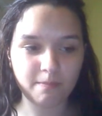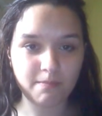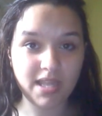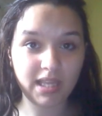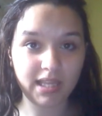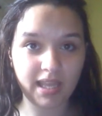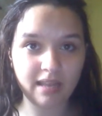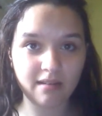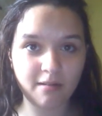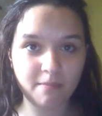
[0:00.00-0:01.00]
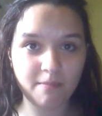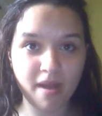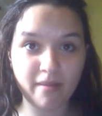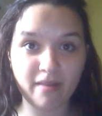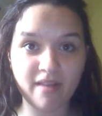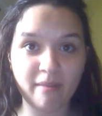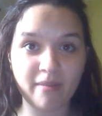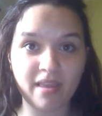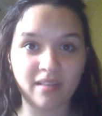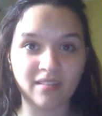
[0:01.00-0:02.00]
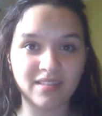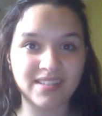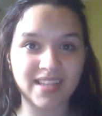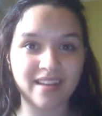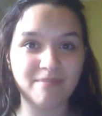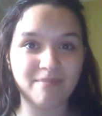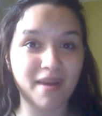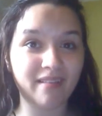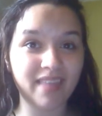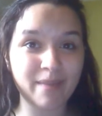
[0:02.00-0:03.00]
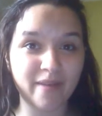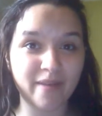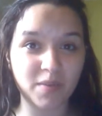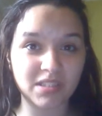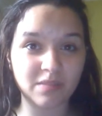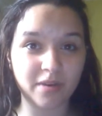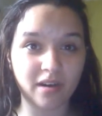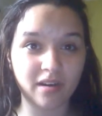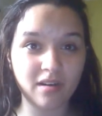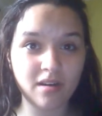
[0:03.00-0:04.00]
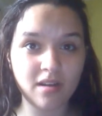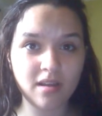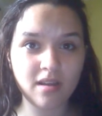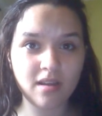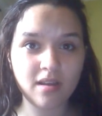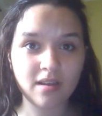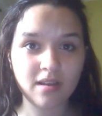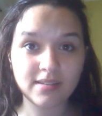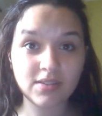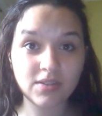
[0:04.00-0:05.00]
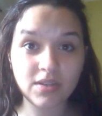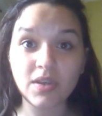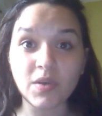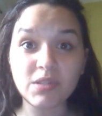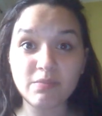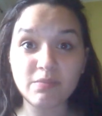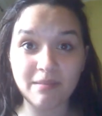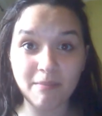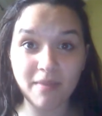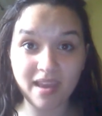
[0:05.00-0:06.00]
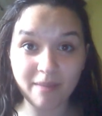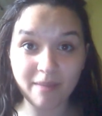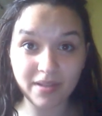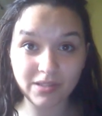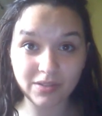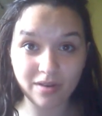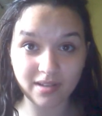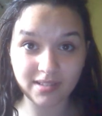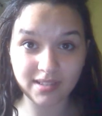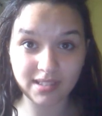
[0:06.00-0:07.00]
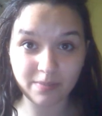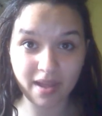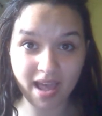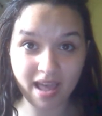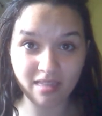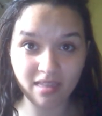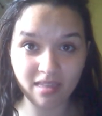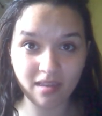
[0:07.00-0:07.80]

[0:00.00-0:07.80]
Meekly, Babbity Rabbity said, barely above a whisper, "Excuse me, may I please cross this path?"